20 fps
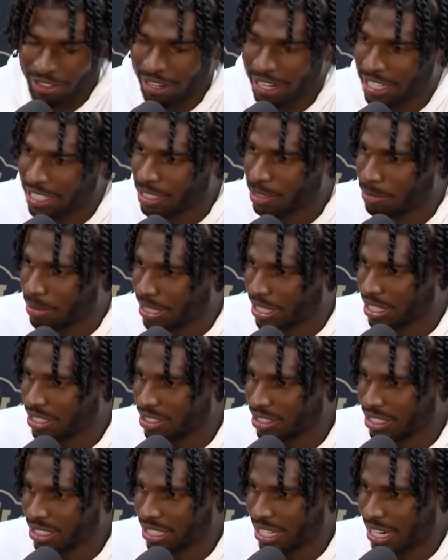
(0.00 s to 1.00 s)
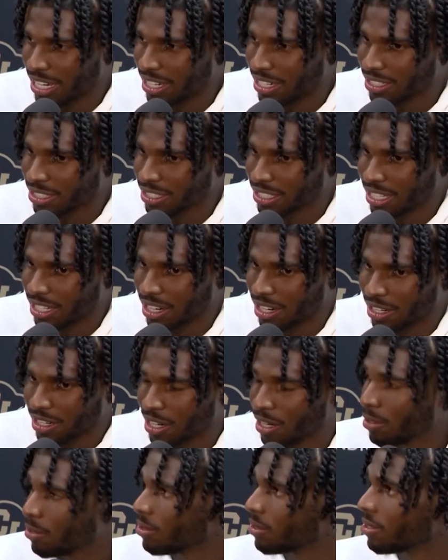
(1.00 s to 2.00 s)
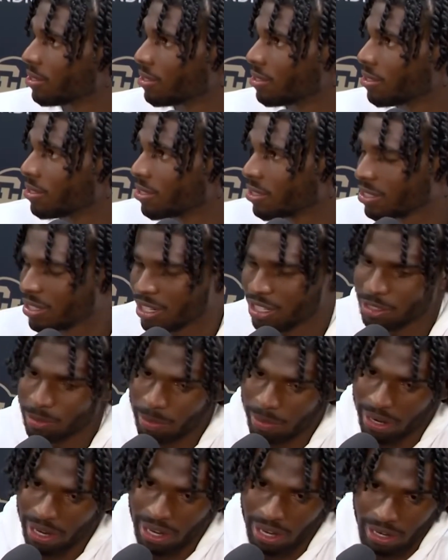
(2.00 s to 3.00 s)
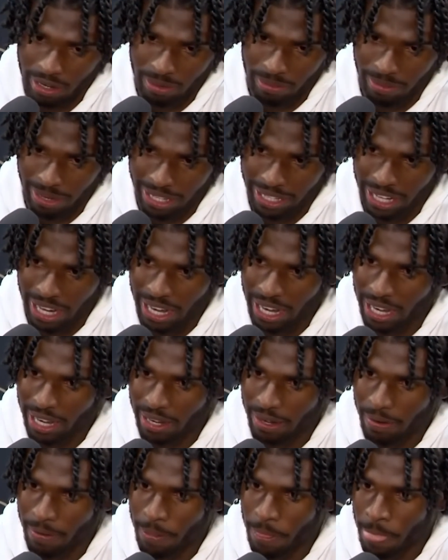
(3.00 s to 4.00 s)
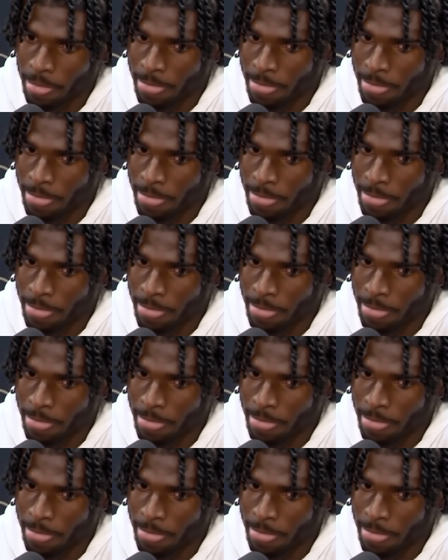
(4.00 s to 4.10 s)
Coach Prime was being arrogant and too aggressively brash